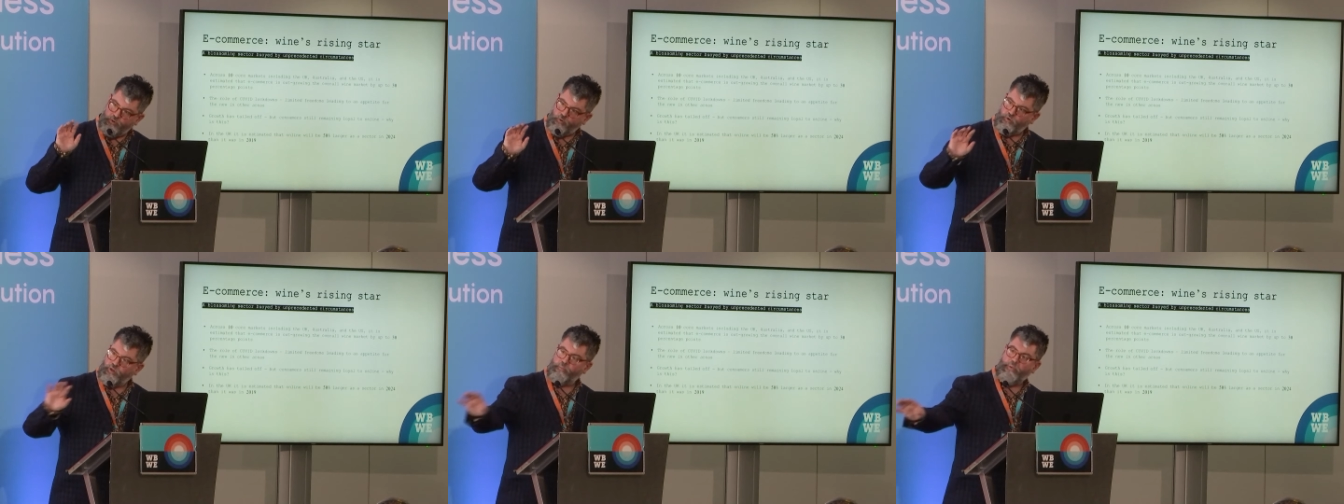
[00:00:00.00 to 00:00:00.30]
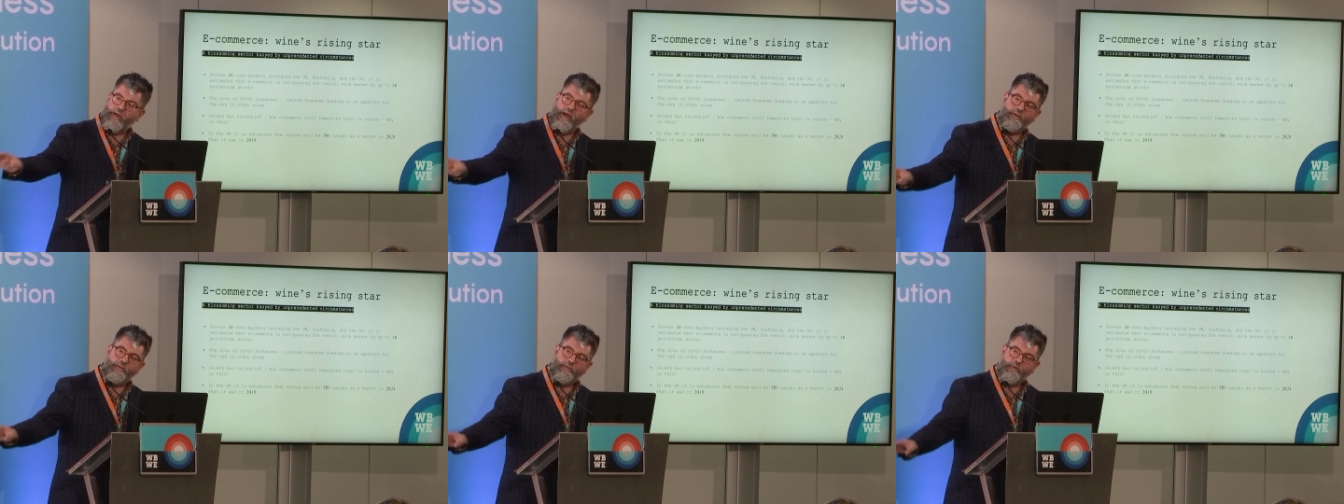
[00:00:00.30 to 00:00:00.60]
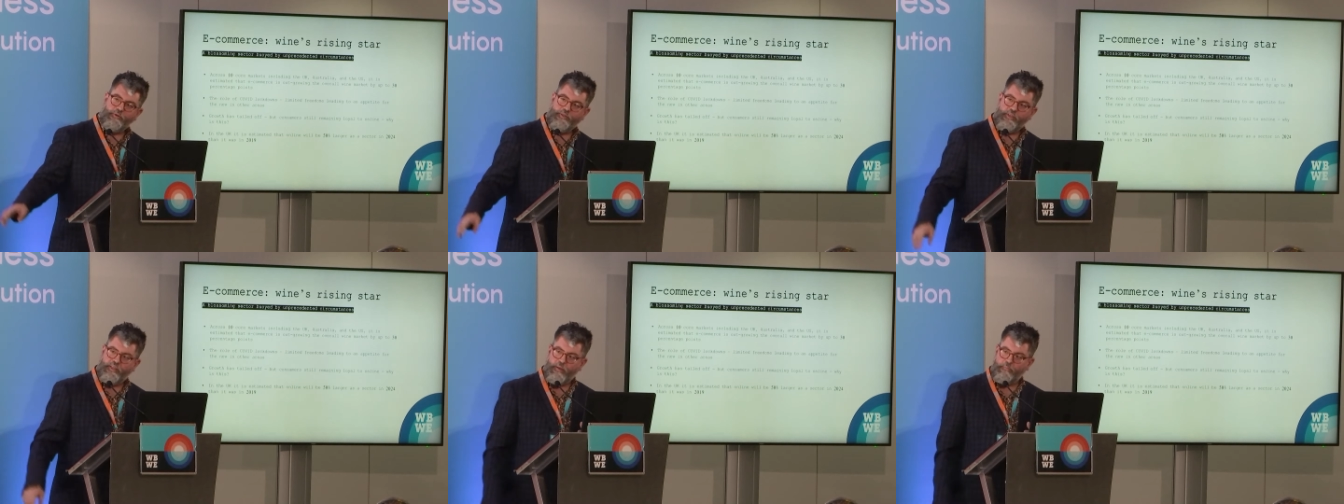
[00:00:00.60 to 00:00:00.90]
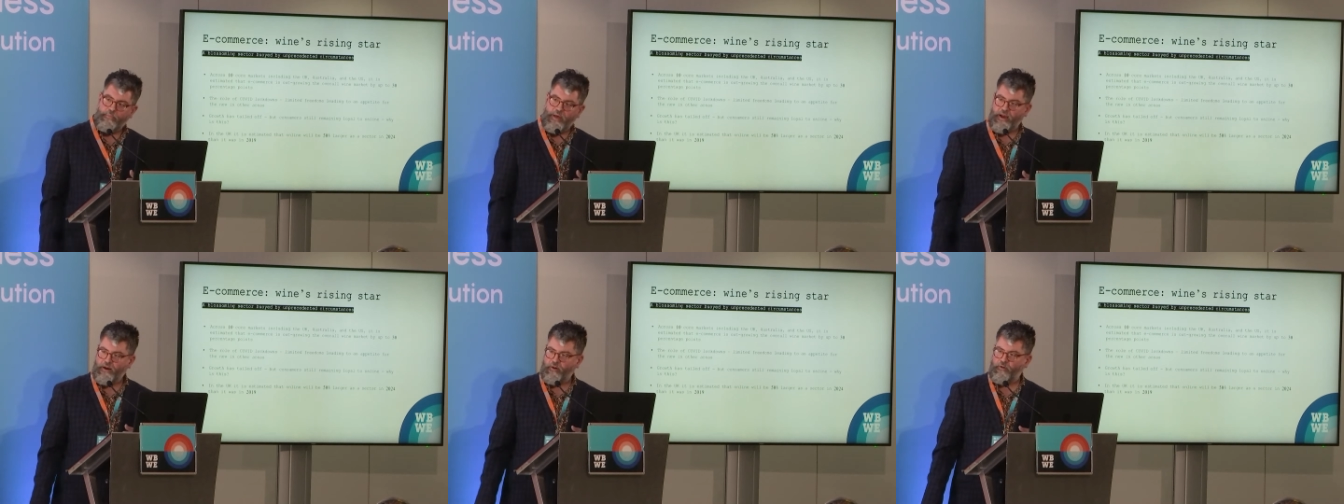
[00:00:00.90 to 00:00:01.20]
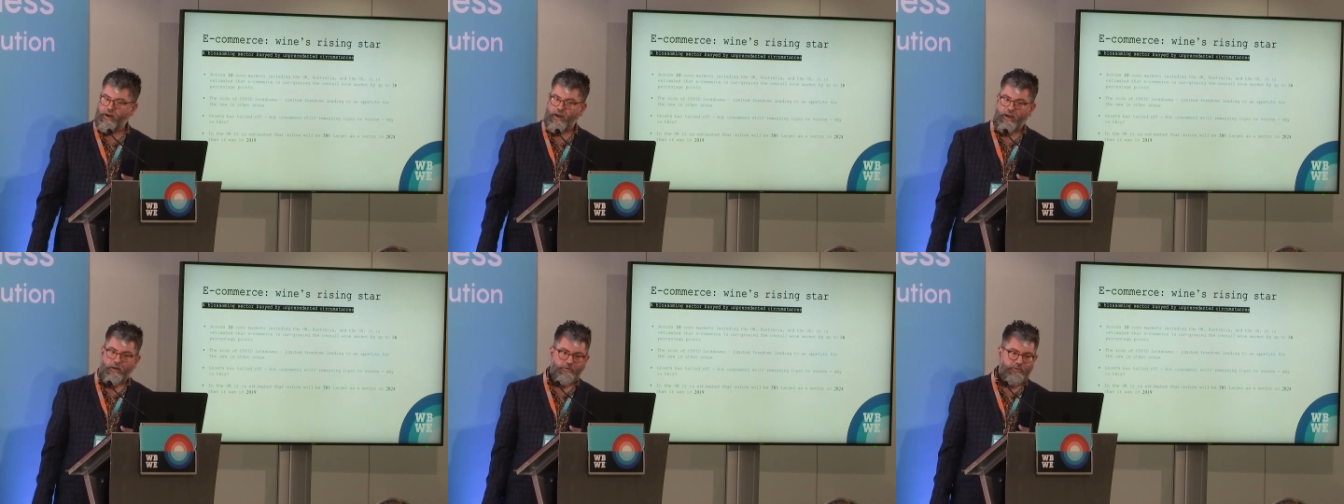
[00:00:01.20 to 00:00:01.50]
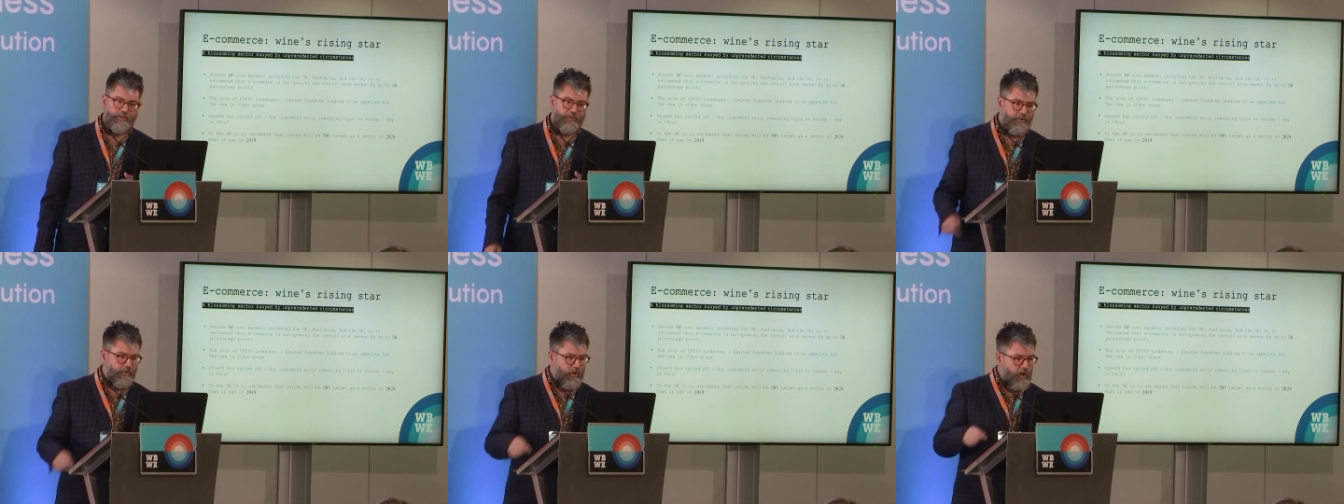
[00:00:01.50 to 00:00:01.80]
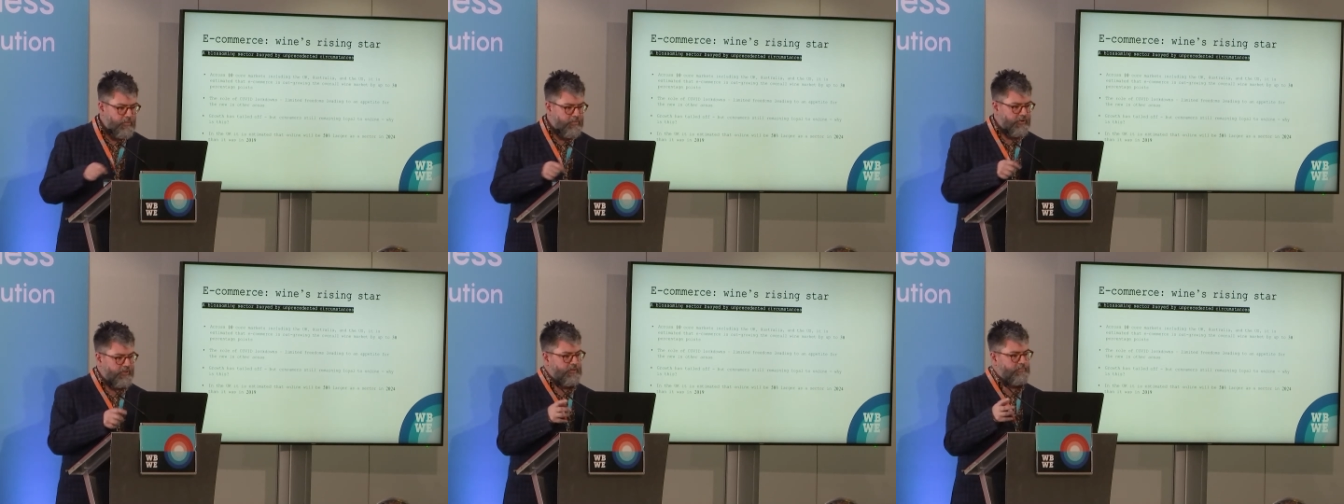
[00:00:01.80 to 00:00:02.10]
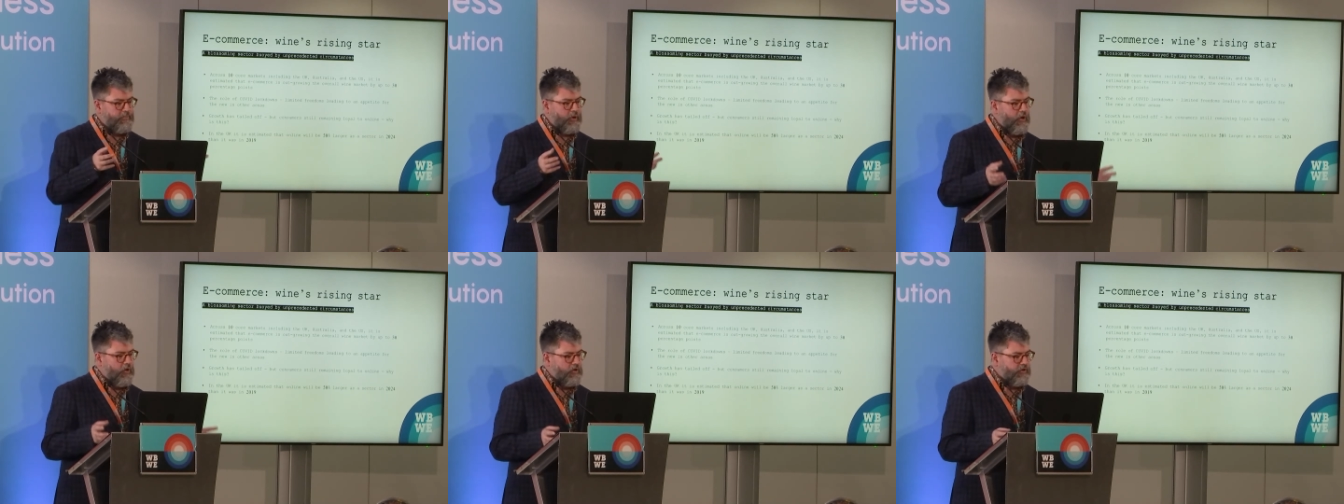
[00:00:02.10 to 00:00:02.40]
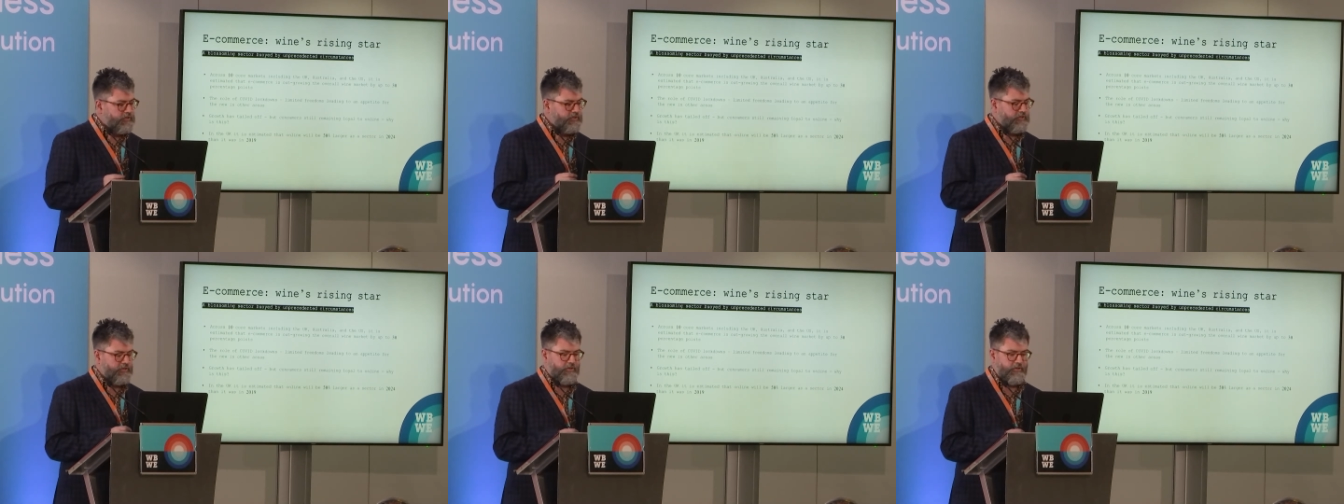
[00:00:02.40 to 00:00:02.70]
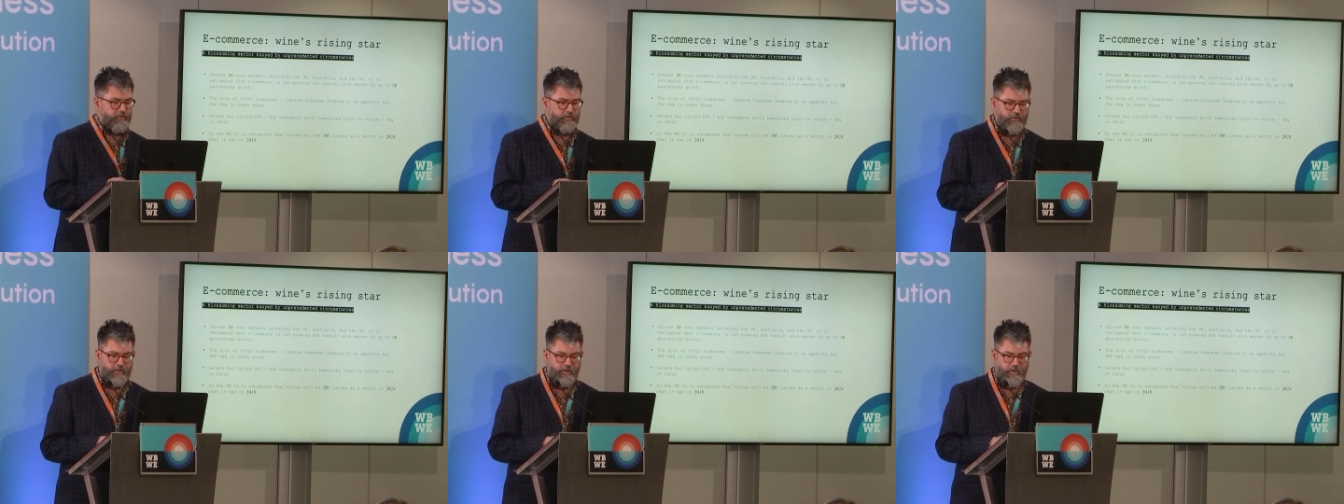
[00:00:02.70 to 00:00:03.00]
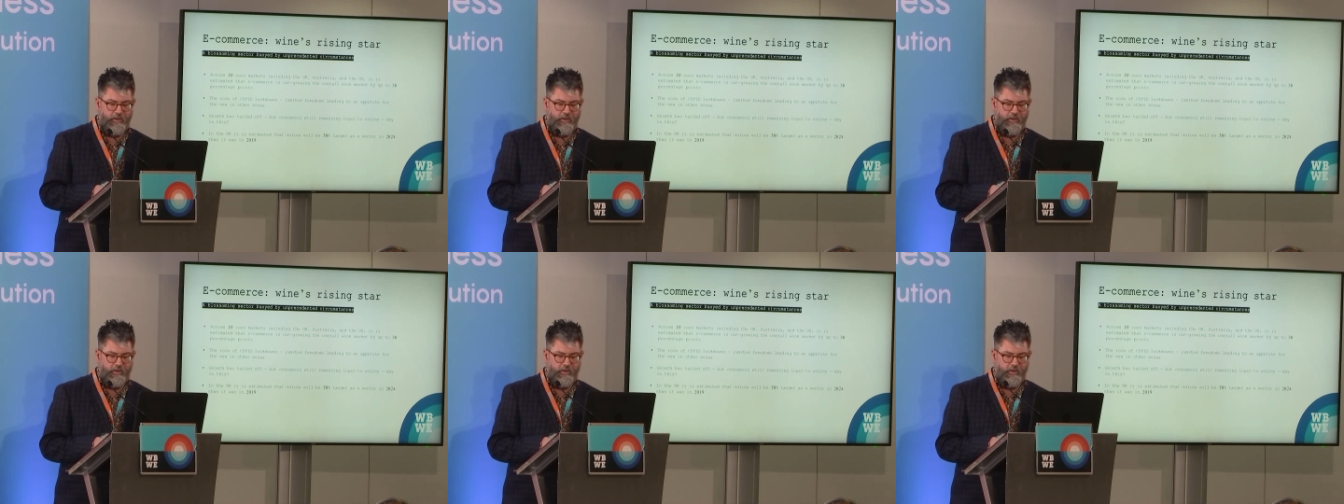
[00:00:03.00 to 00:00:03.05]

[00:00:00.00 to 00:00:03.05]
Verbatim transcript: all the bad news in the background, and you open the box and